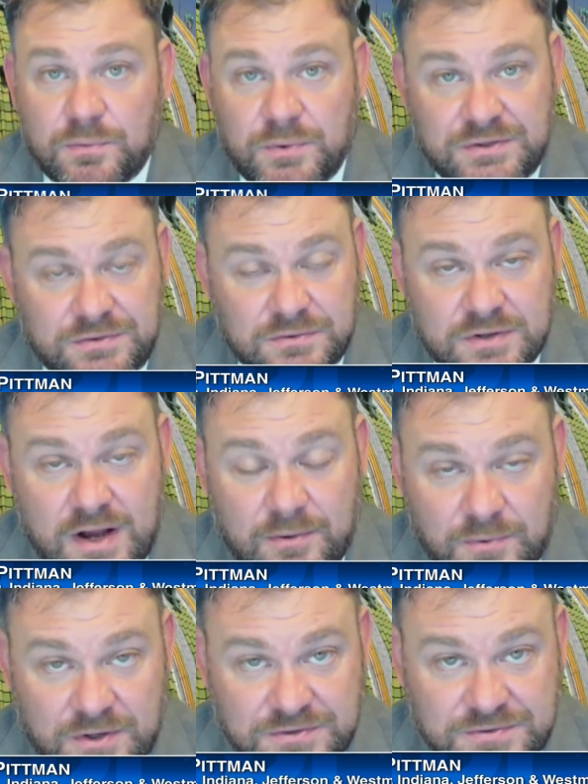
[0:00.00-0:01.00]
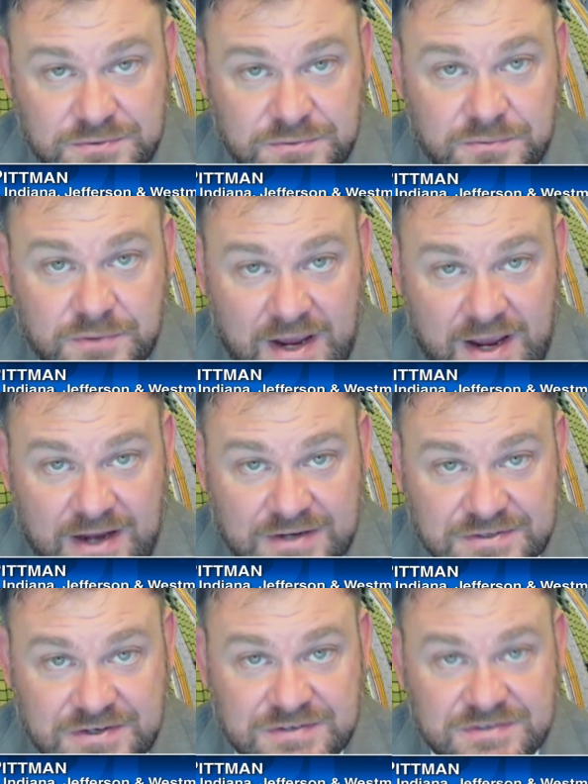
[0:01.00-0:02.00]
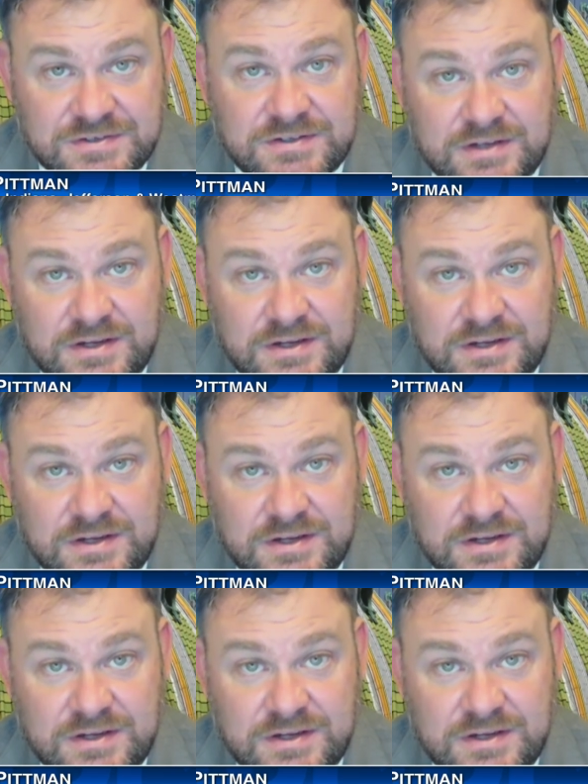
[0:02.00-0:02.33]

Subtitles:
We do not want to access it.